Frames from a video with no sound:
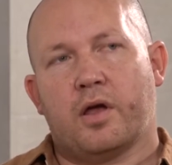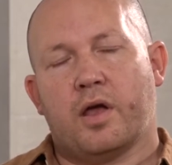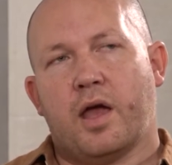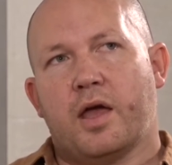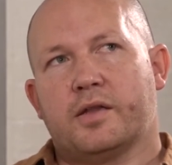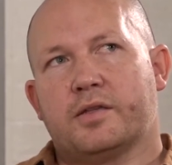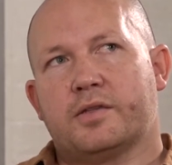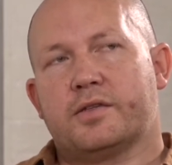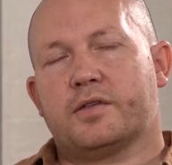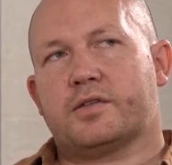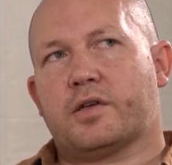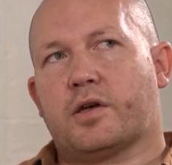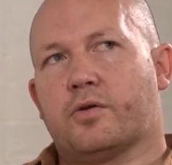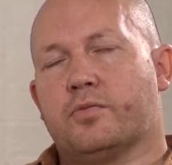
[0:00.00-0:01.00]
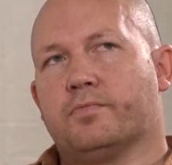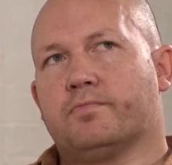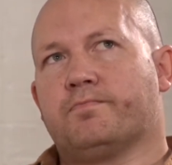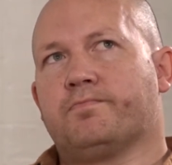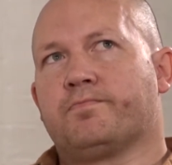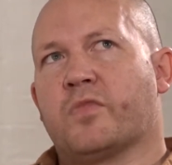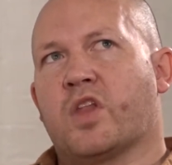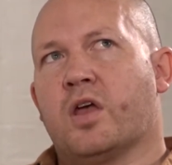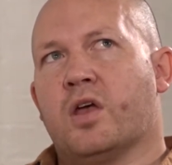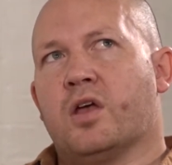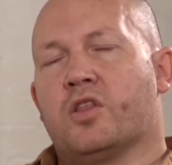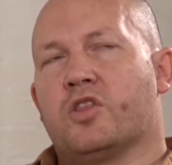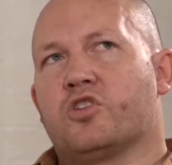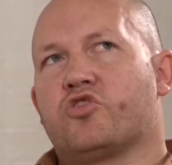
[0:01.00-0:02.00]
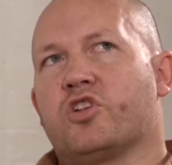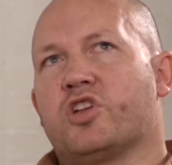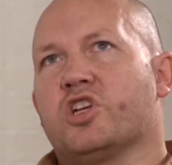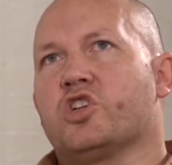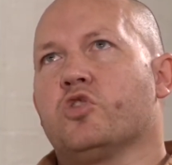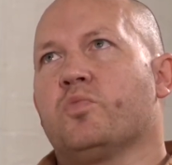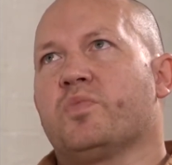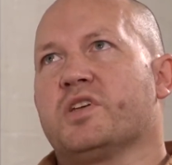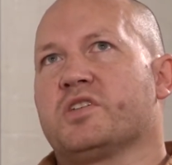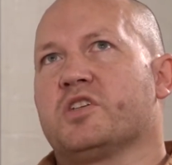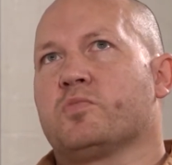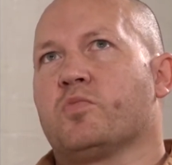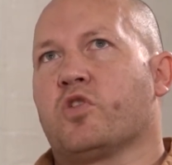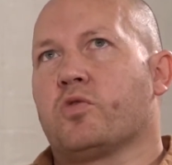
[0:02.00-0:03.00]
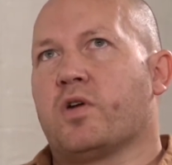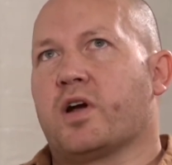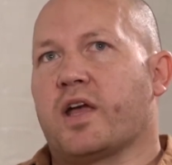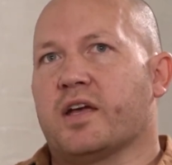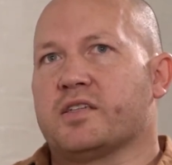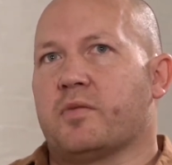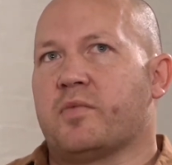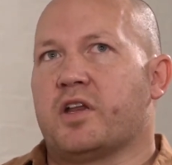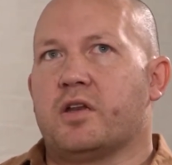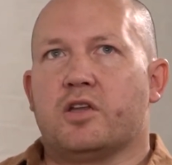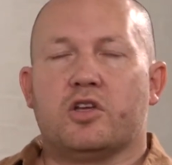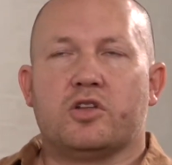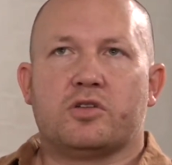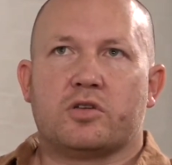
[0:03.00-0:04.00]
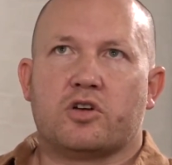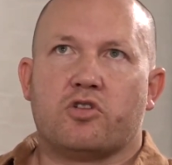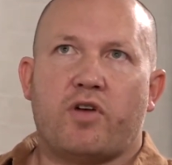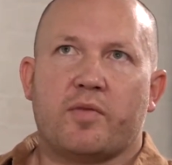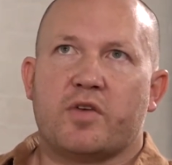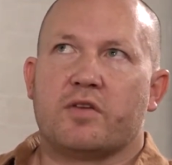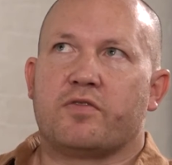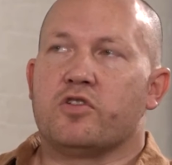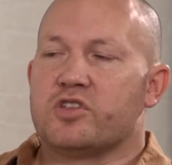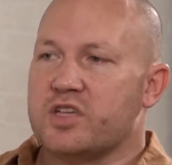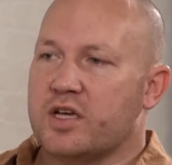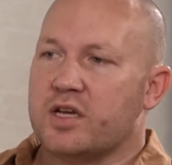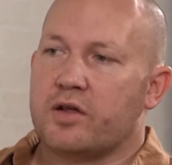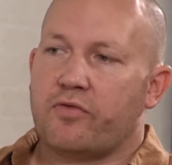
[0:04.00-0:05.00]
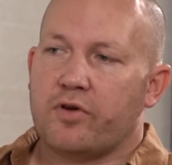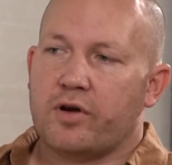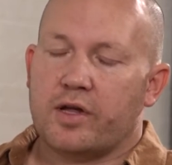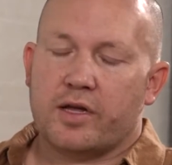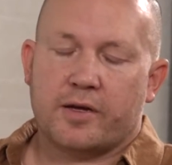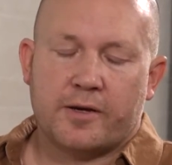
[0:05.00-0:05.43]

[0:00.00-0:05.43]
And so the traditional business model, I guess, you correct me if you see it differently.